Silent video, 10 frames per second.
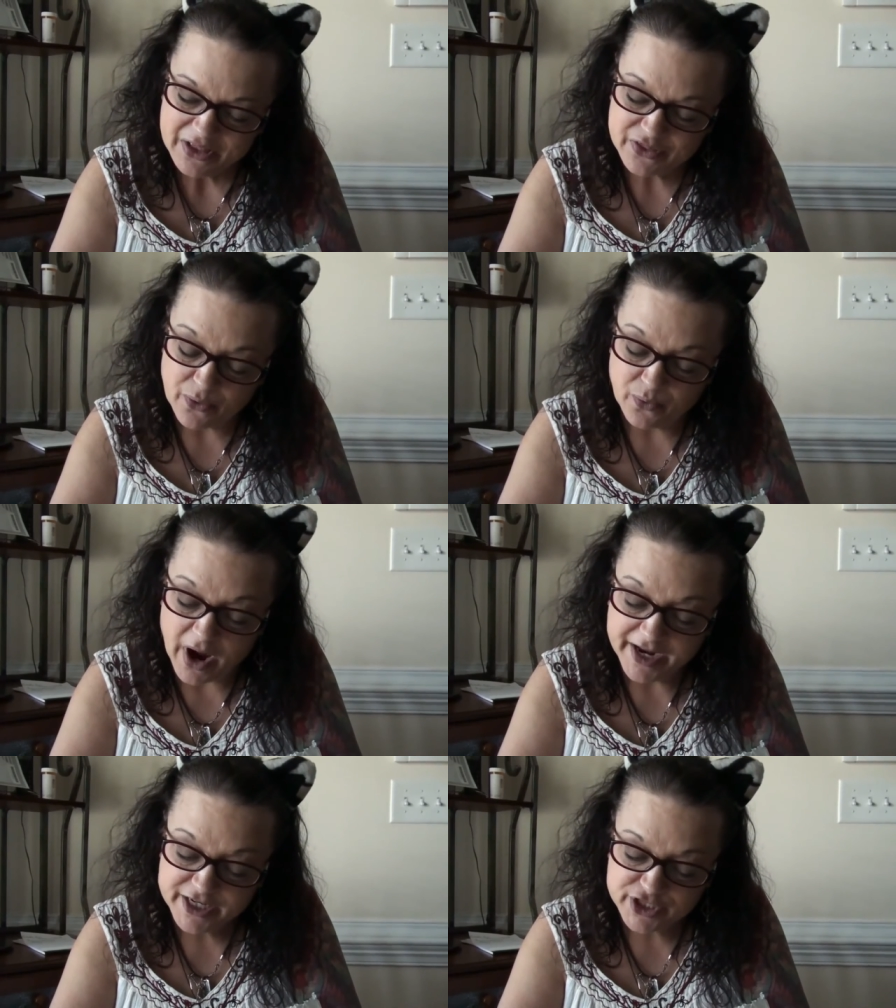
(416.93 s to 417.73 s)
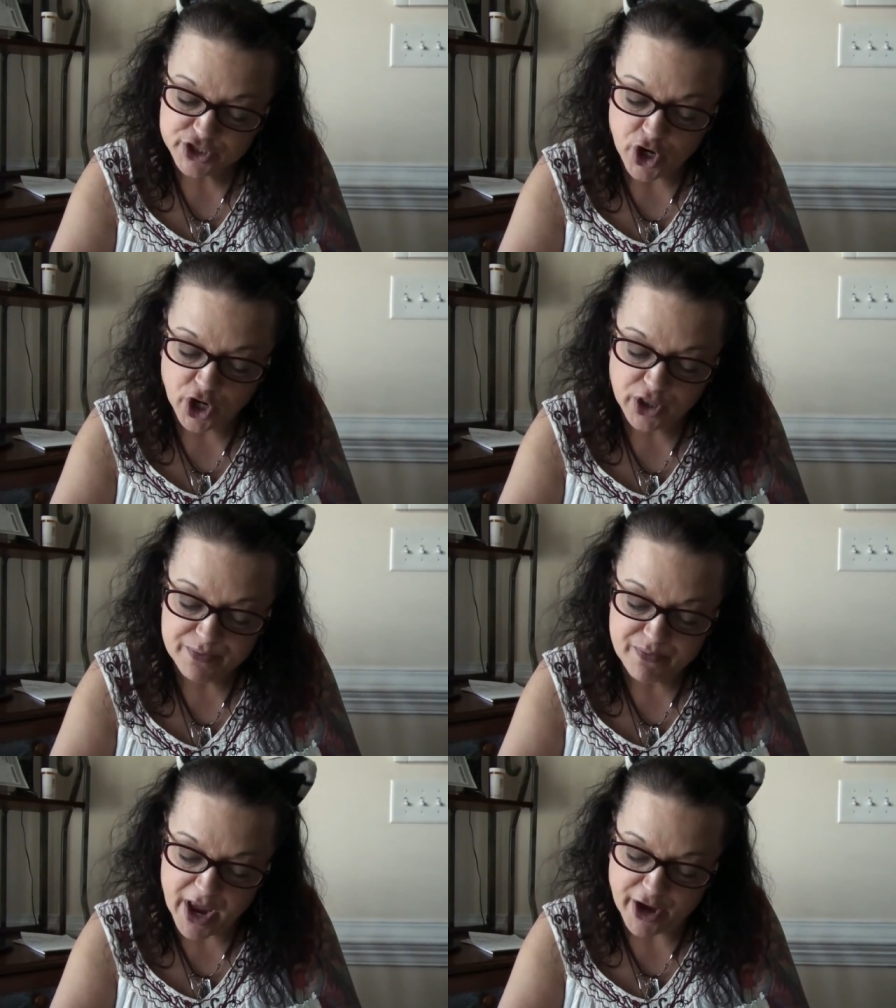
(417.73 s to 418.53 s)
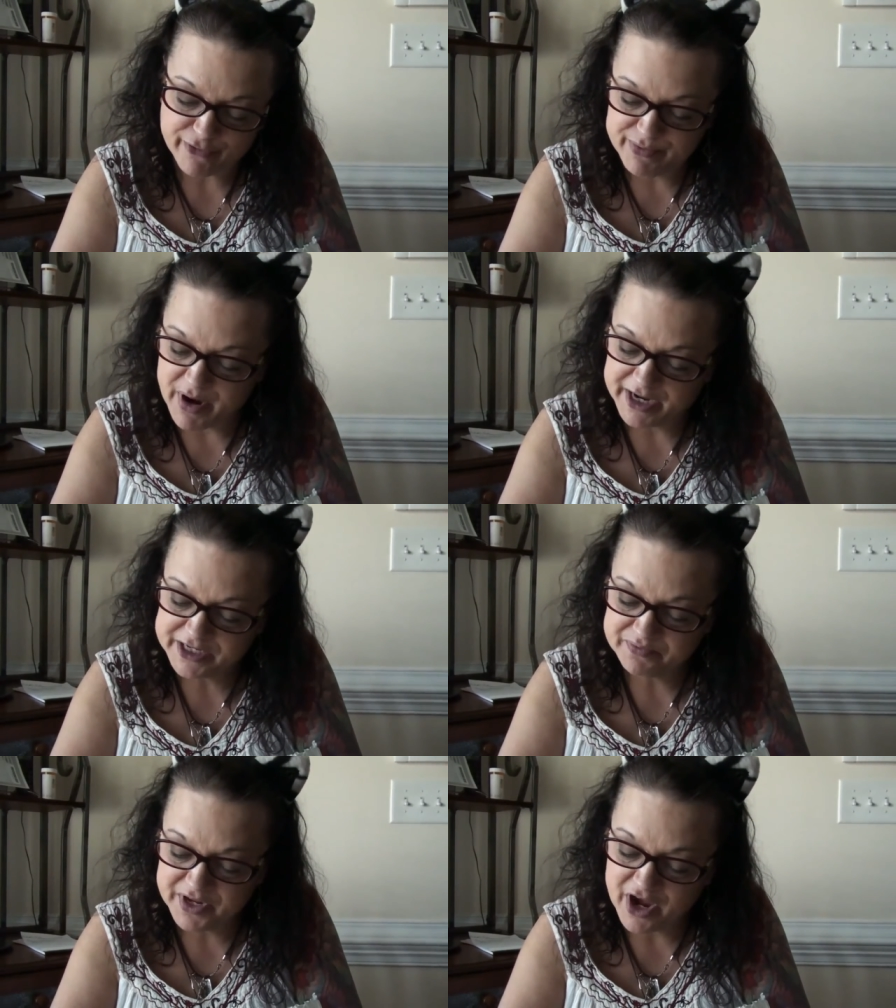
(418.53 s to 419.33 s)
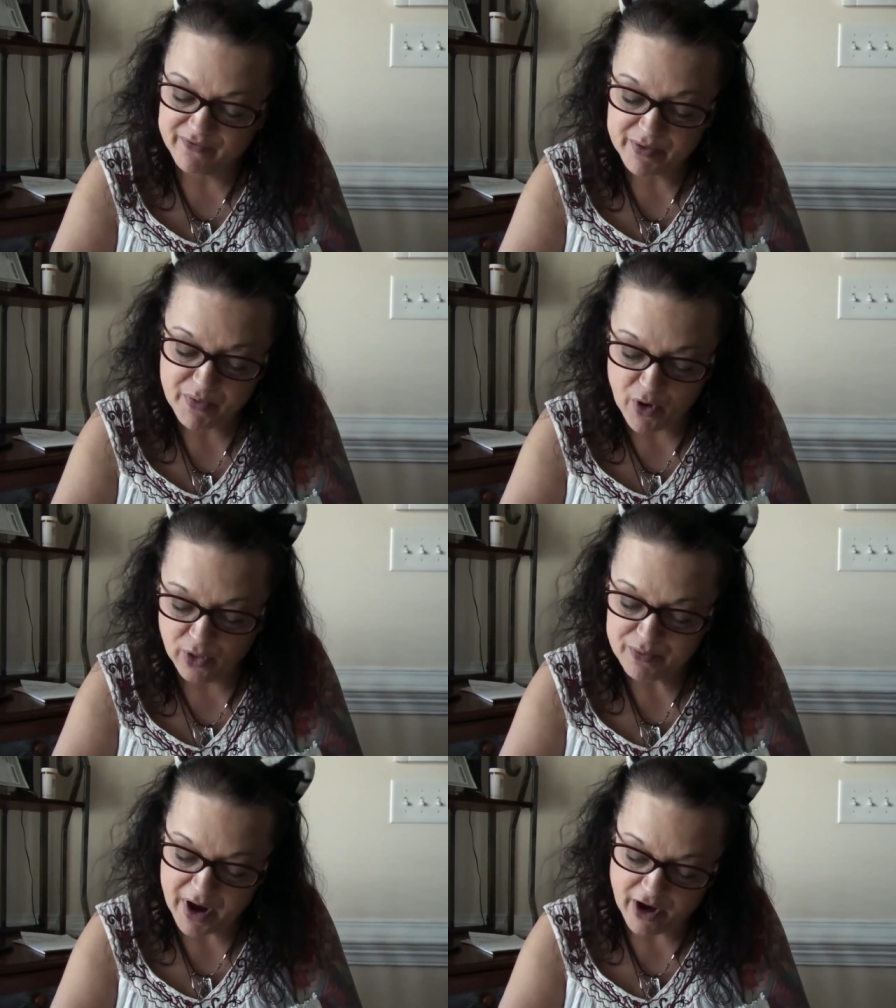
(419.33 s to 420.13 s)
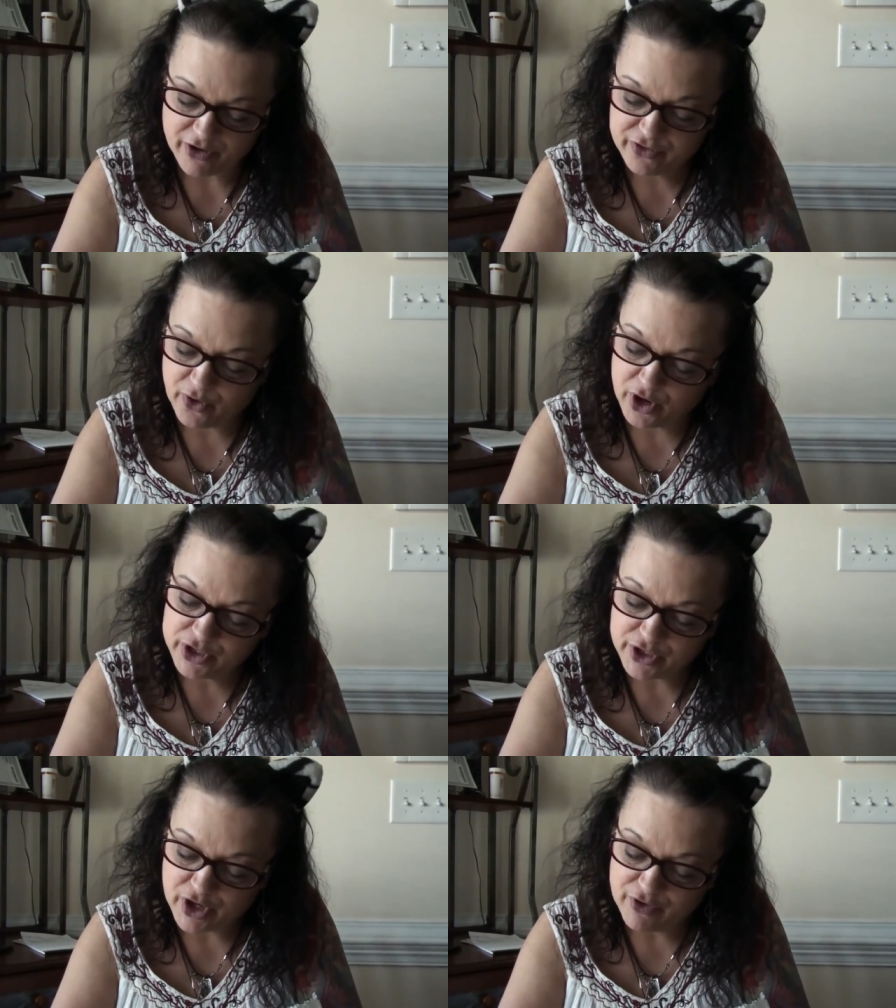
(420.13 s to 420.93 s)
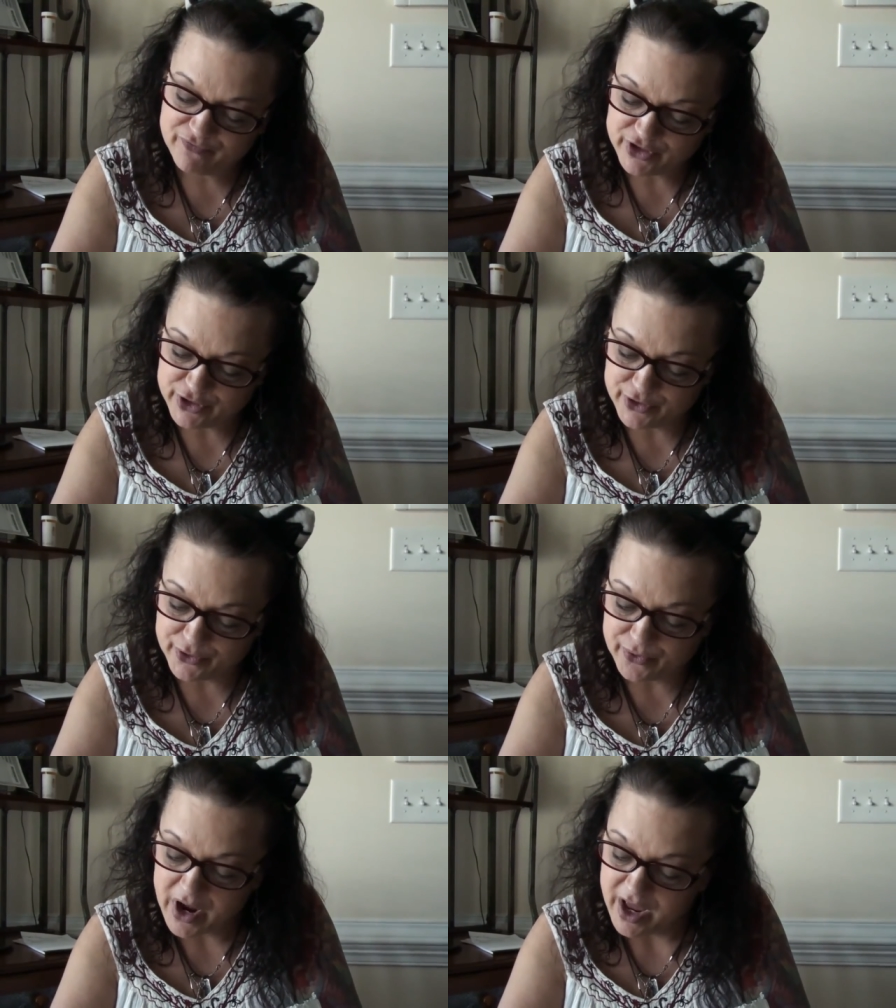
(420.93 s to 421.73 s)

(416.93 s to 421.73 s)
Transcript: The white chocolate bear reminded me of a polar bear. Thought of you.